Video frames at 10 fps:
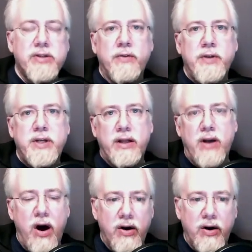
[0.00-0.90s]
So if you take the
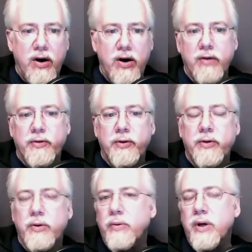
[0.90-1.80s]
Hong Kong
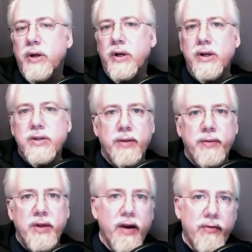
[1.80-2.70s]
flu,
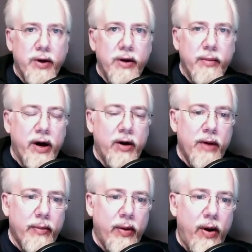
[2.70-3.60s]
something that I've written about on
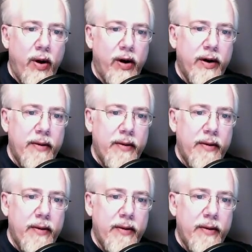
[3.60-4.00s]
my blog,